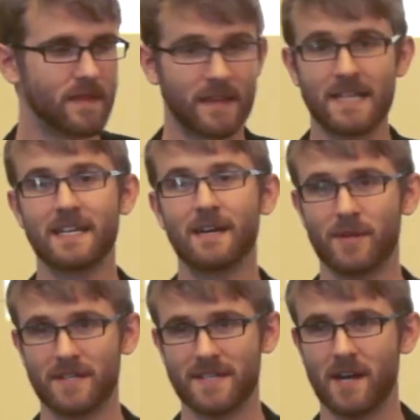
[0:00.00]
last thing I
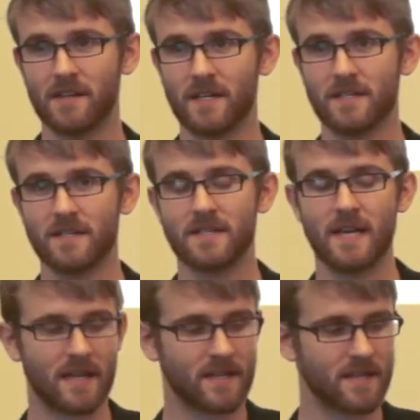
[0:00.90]
want to say on this is
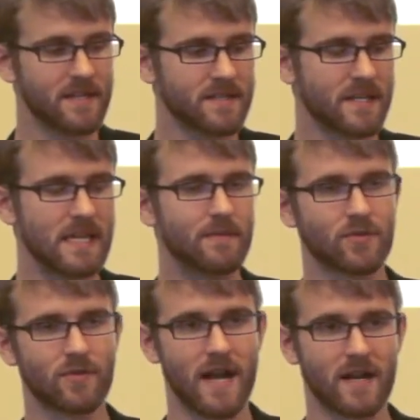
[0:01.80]
that this keeps
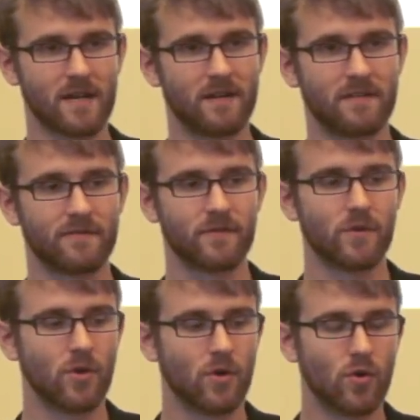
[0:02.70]
track of
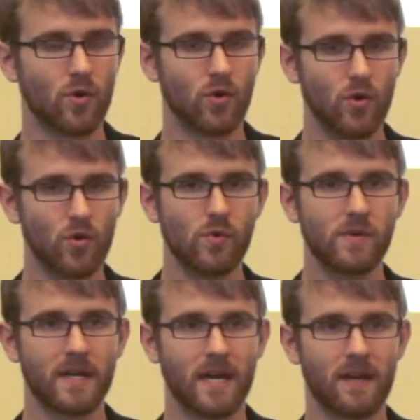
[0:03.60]
who
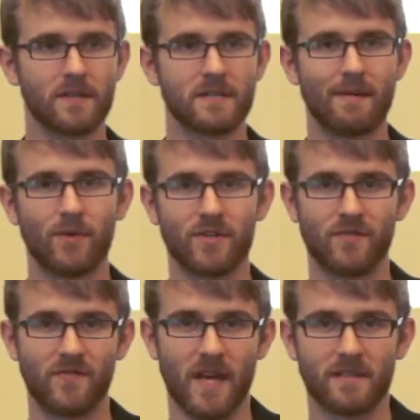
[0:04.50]
cares about which
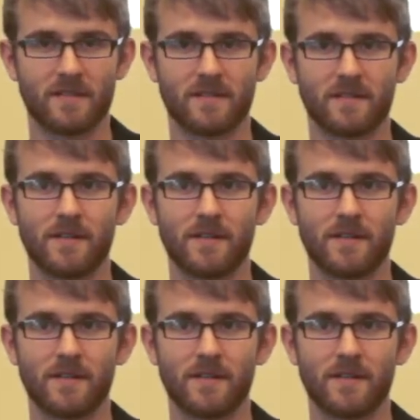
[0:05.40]
events.